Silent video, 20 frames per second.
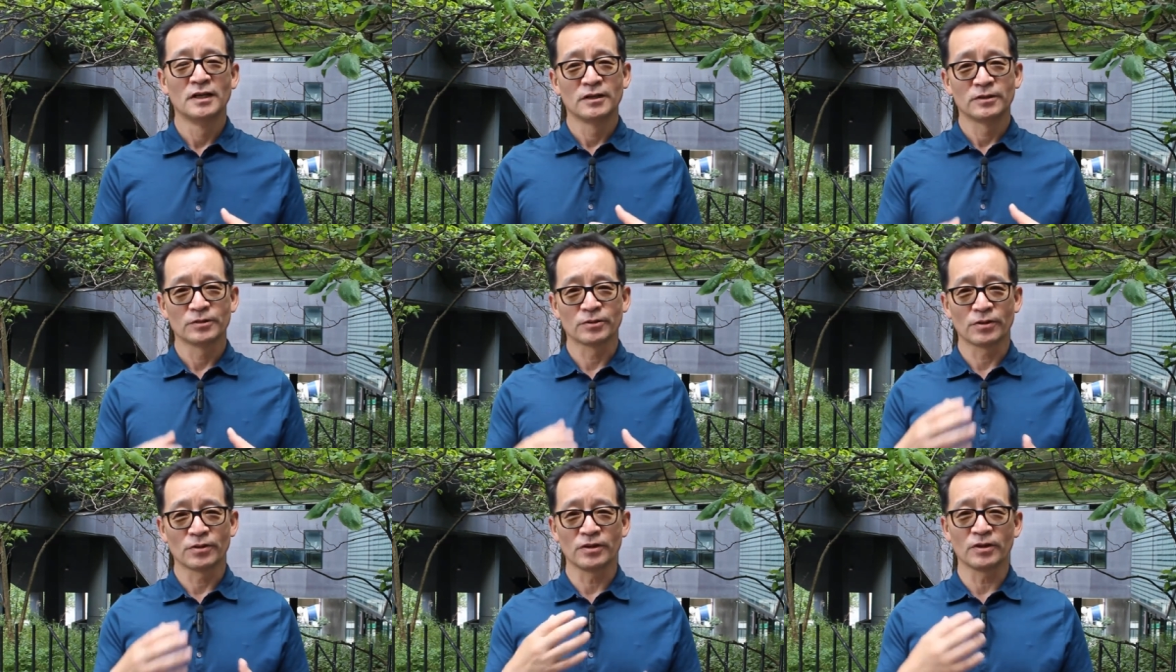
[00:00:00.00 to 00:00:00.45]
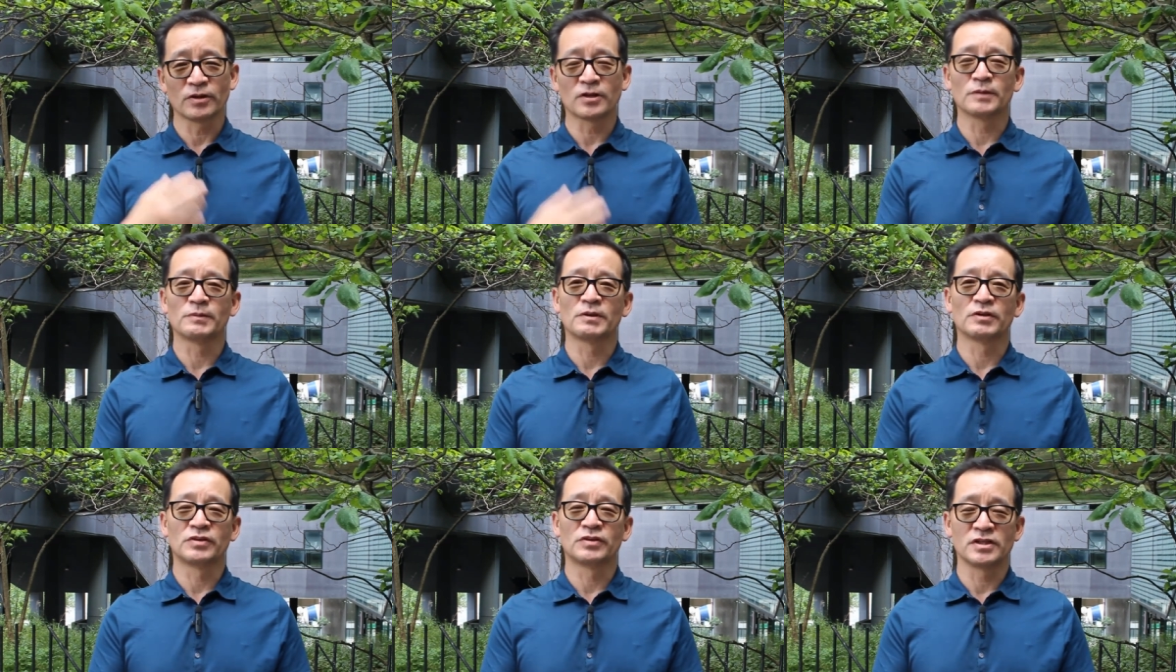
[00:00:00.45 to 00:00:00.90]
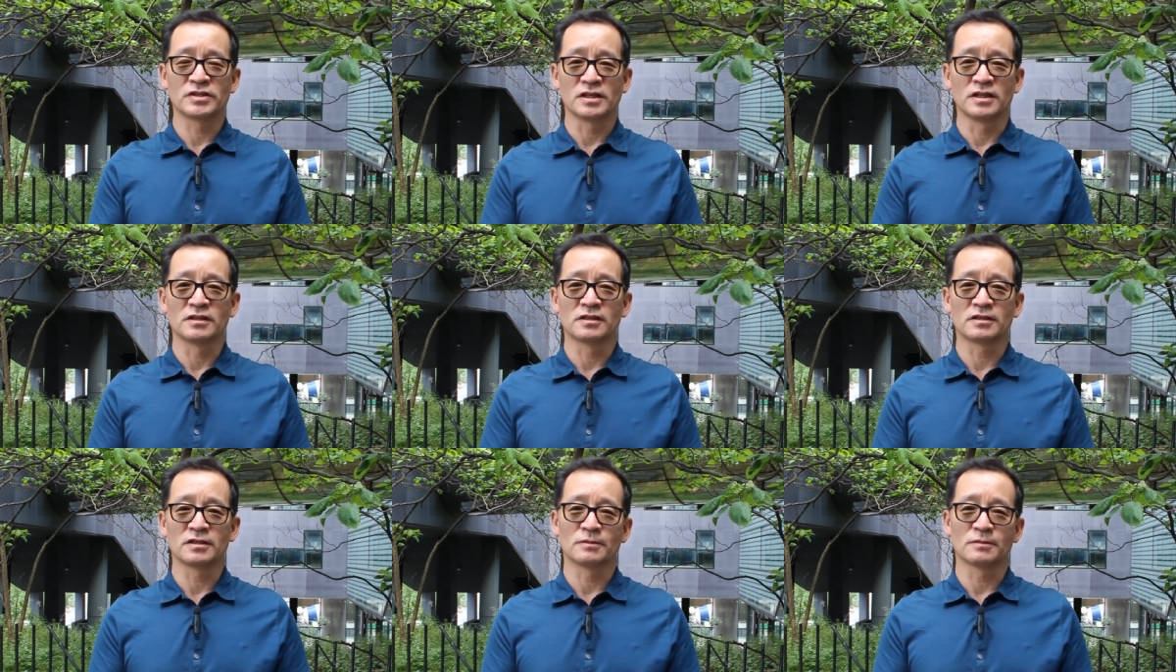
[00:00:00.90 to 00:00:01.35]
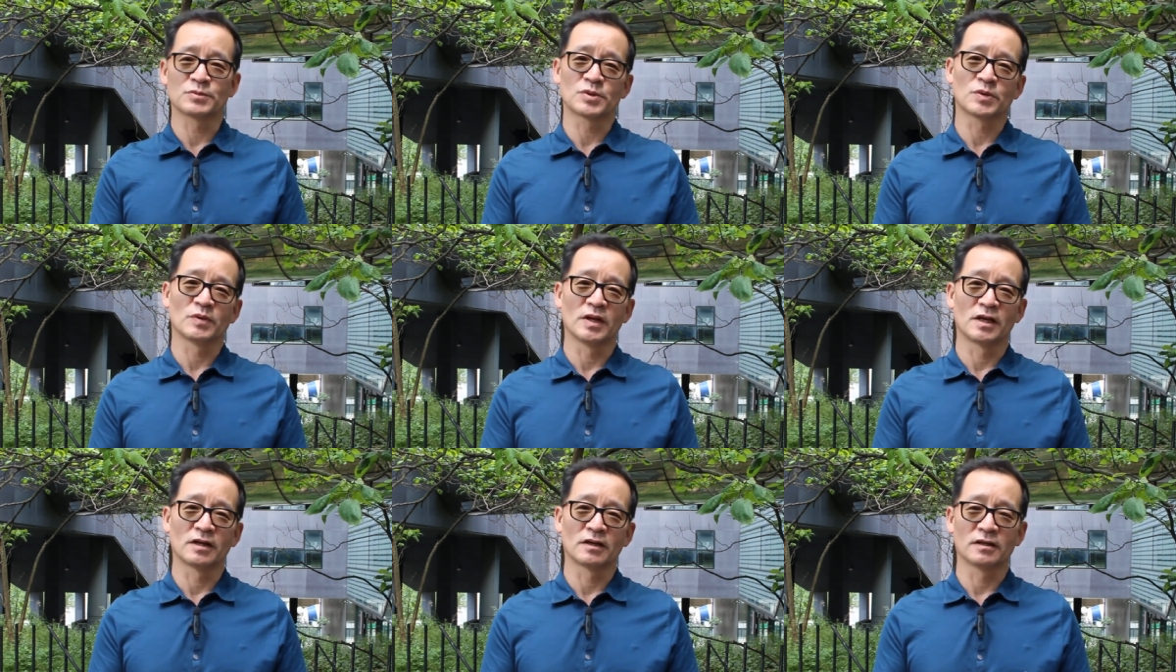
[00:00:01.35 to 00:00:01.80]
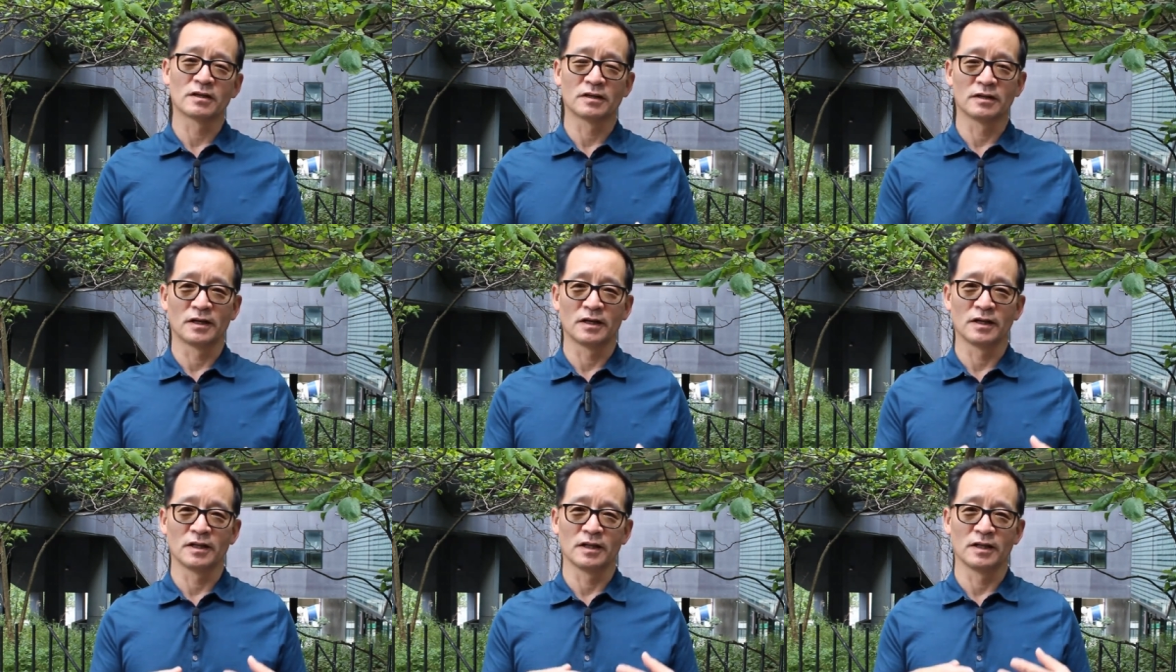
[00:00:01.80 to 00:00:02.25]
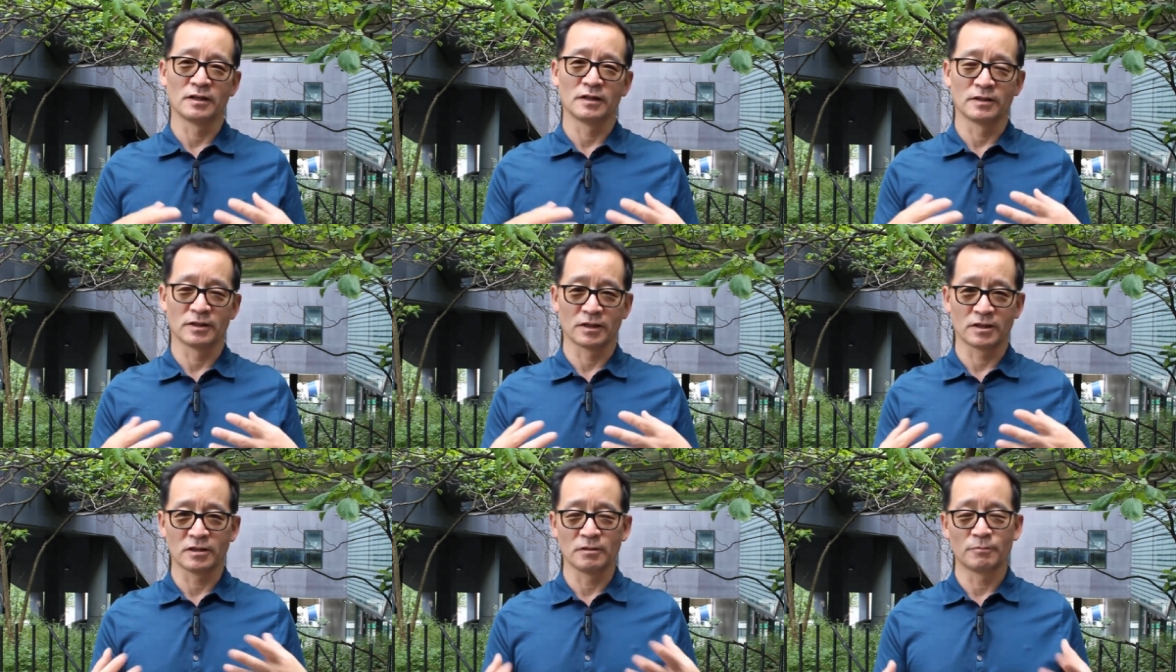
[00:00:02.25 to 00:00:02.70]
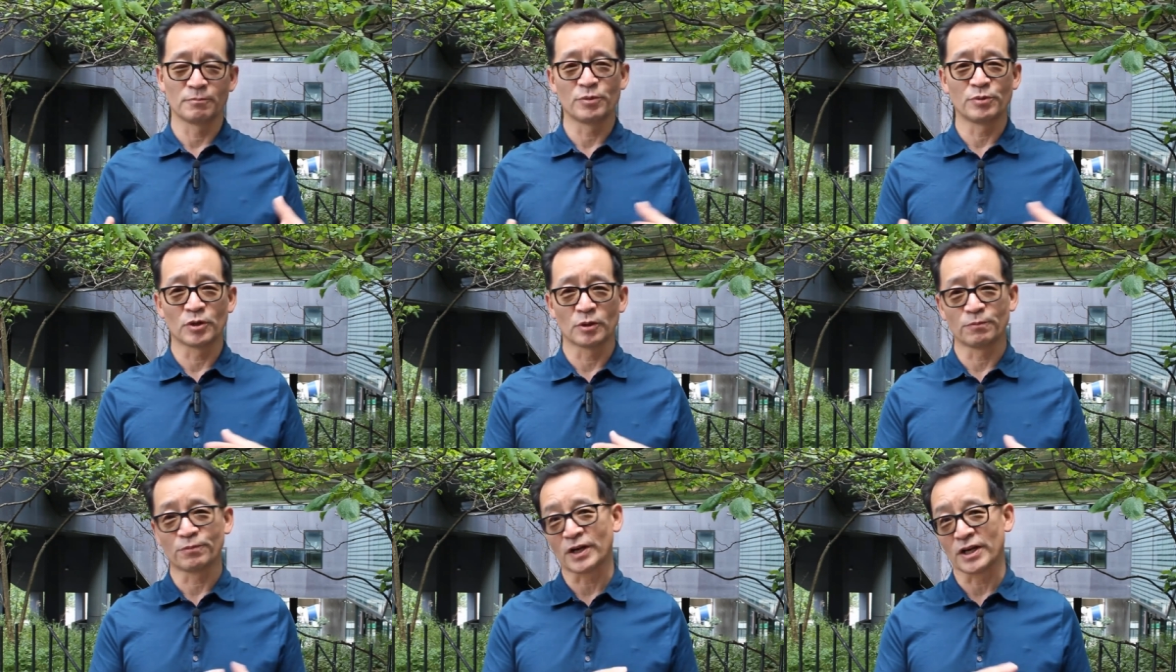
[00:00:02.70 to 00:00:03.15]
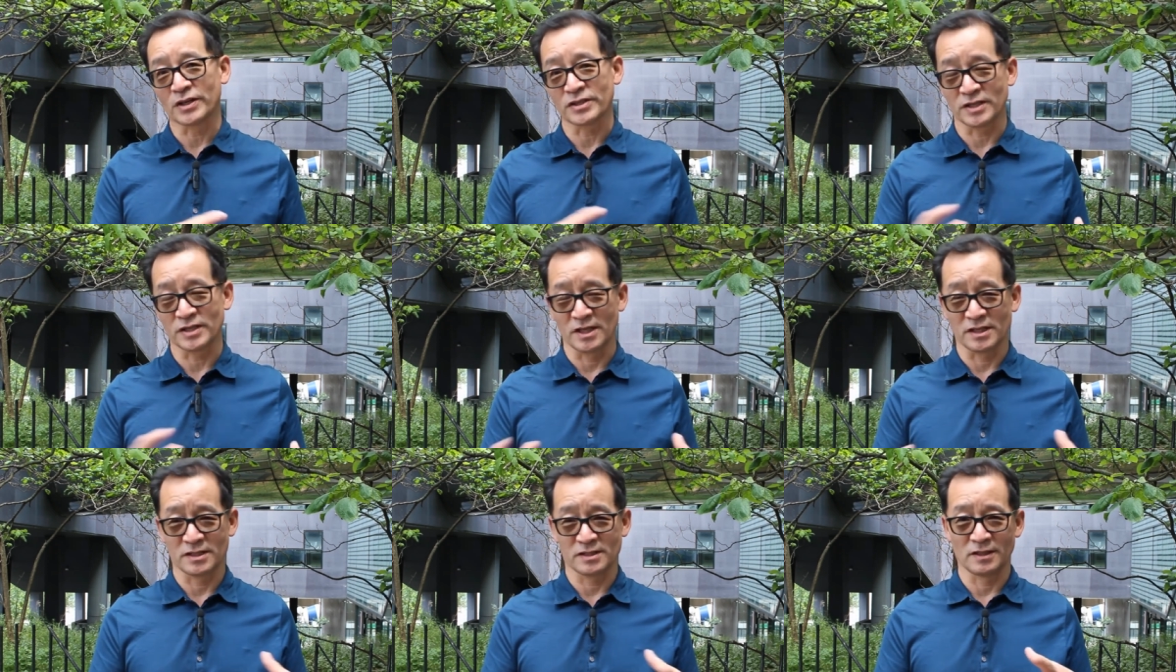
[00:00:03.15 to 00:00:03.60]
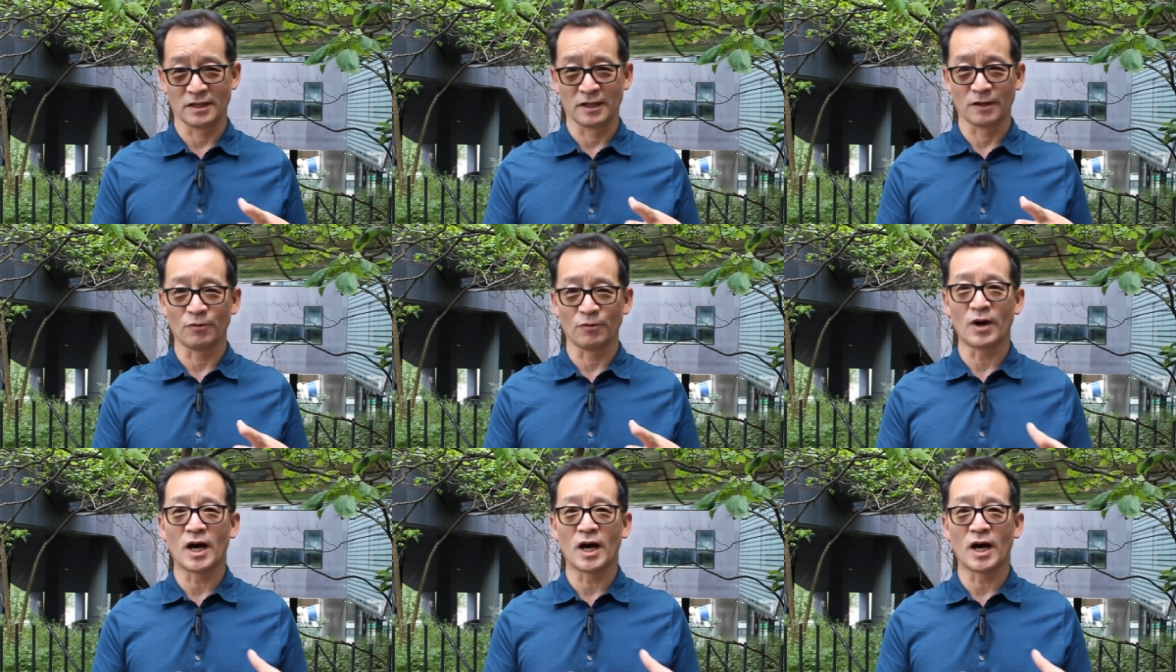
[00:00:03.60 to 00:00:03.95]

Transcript: So think about this in terms of like a computer process, right?